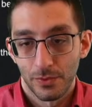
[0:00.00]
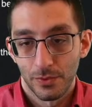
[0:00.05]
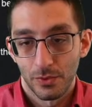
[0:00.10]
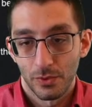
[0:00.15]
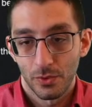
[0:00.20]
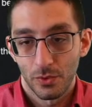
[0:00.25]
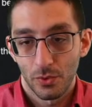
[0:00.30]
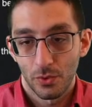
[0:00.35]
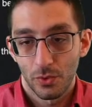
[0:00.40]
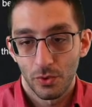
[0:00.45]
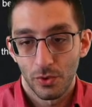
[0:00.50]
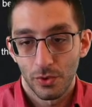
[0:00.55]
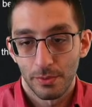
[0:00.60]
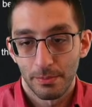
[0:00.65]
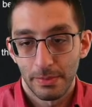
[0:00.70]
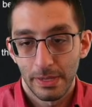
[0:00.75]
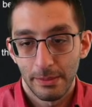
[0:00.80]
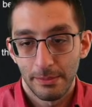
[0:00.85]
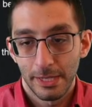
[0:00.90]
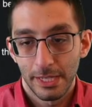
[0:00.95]
Or
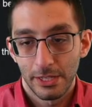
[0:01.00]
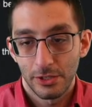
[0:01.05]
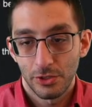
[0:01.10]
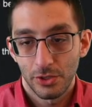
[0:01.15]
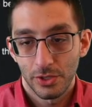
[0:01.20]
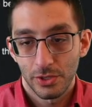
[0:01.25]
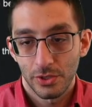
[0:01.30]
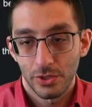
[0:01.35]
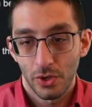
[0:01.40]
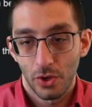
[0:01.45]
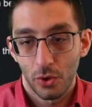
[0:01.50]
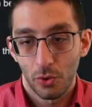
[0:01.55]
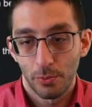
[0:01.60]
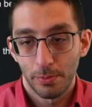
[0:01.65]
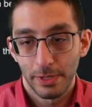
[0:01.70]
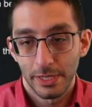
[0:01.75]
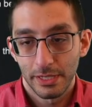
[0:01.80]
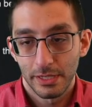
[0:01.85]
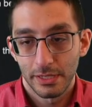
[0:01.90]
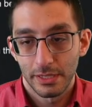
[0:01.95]
maybe it just
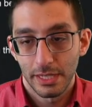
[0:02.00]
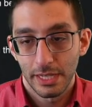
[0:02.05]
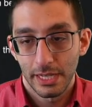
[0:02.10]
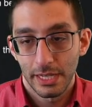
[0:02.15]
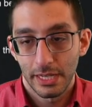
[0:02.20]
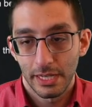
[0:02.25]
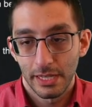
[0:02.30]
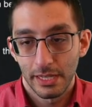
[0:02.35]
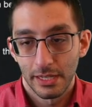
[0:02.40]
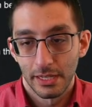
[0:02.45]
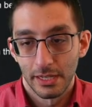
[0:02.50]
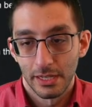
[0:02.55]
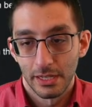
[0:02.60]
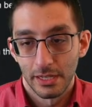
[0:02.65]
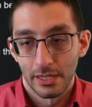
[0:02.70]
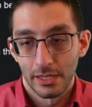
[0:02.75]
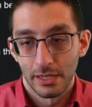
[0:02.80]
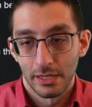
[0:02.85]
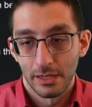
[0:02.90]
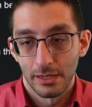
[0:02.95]
opens a
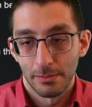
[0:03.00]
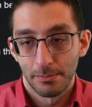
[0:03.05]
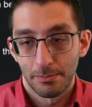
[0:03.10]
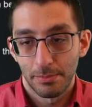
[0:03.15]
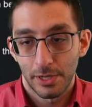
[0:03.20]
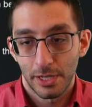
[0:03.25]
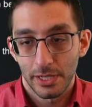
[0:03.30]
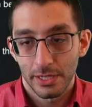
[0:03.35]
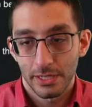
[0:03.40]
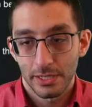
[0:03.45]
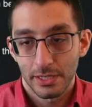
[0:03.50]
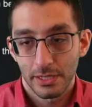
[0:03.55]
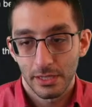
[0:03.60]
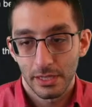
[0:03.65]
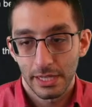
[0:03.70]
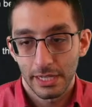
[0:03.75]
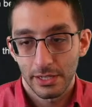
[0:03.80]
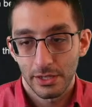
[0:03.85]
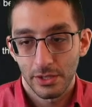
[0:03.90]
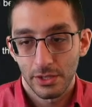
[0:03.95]
boss
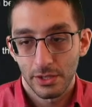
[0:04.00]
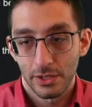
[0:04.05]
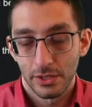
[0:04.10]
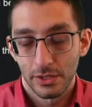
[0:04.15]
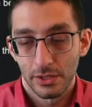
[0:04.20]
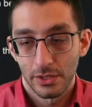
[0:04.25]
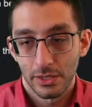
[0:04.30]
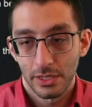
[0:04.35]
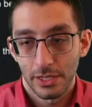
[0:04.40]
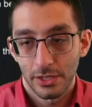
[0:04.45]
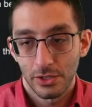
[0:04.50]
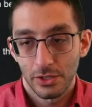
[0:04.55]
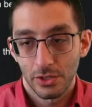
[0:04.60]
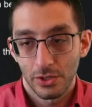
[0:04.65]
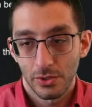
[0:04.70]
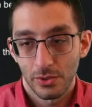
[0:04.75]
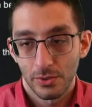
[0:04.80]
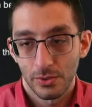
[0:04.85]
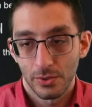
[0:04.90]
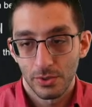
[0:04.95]
selector that
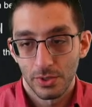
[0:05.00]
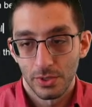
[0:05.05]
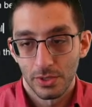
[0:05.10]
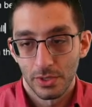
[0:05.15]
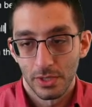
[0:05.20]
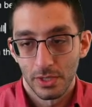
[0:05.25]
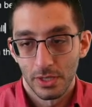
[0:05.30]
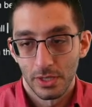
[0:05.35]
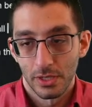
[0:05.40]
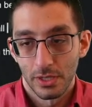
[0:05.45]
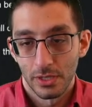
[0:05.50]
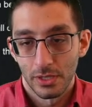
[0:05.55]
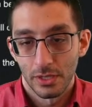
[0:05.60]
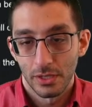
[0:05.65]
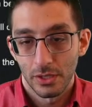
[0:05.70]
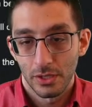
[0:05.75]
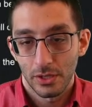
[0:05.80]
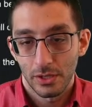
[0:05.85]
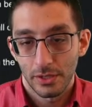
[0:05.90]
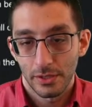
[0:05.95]
shows
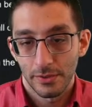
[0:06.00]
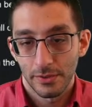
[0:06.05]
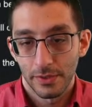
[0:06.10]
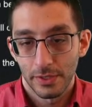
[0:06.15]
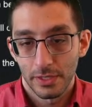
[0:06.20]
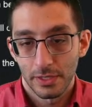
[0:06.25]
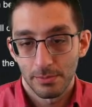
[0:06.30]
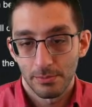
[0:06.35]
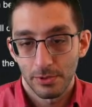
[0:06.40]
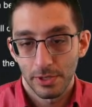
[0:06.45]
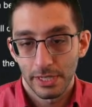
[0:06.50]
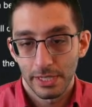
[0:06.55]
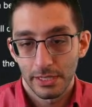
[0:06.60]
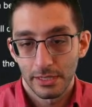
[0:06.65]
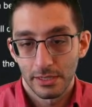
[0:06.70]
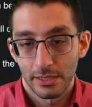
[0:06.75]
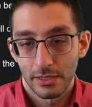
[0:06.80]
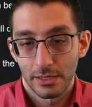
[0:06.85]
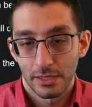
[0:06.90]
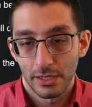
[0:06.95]
all the
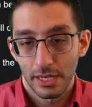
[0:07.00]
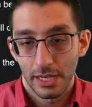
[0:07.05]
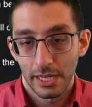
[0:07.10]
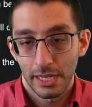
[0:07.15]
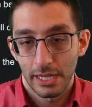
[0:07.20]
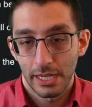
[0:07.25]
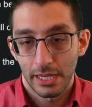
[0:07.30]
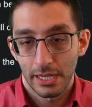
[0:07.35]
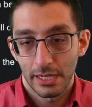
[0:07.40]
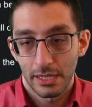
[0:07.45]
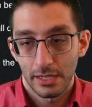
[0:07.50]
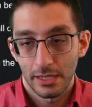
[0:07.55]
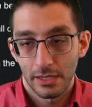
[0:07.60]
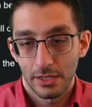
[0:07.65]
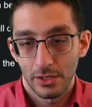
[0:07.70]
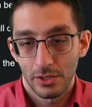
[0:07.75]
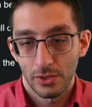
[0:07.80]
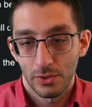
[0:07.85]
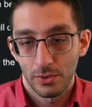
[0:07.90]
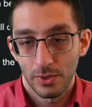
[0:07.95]
sprites and
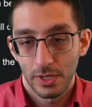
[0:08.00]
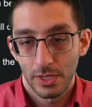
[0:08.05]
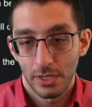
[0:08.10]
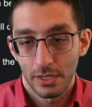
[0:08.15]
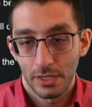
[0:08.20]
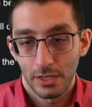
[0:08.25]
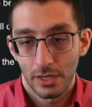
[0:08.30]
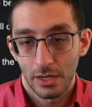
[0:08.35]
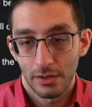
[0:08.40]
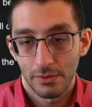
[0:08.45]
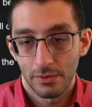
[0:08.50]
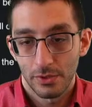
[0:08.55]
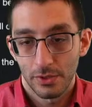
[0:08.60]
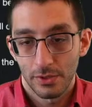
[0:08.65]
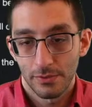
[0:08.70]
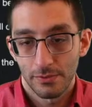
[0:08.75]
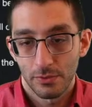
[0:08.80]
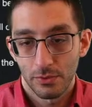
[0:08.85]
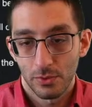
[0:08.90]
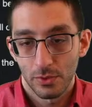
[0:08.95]
you can hover
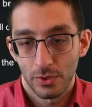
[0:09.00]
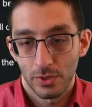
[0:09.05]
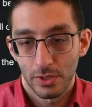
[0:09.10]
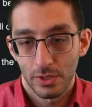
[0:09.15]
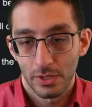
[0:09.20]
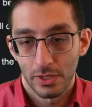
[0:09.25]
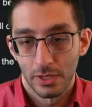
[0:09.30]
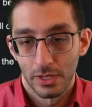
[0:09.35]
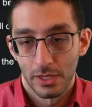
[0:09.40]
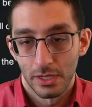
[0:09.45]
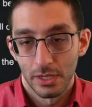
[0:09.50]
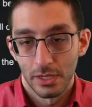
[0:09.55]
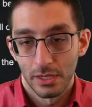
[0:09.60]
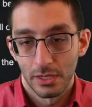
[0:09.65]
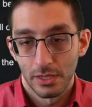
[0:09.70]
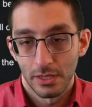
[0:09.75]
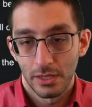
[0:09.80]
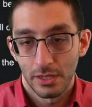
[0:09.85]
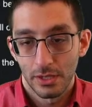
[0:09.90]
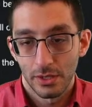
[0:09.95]
for
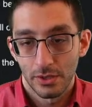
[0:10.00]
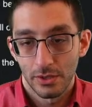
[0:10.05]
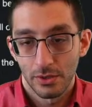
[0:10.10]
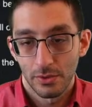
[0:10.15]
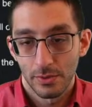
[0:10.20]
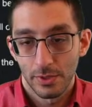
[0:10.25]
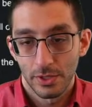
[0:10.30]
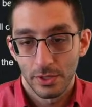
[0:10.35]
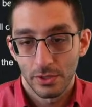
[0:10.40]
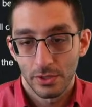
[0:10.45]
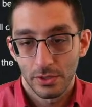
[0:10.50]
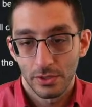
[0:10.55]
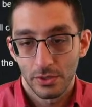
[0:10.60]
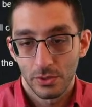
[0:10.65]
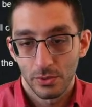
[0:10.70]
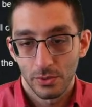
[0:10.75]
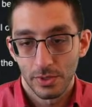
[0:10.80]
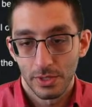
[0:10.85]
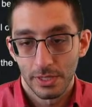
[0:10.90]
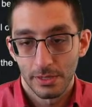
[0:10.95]
their original
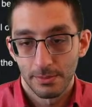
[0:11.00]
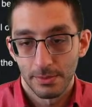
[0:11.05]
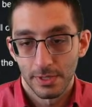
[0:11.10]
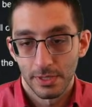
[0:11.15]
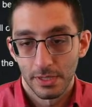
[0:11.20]
tooltips.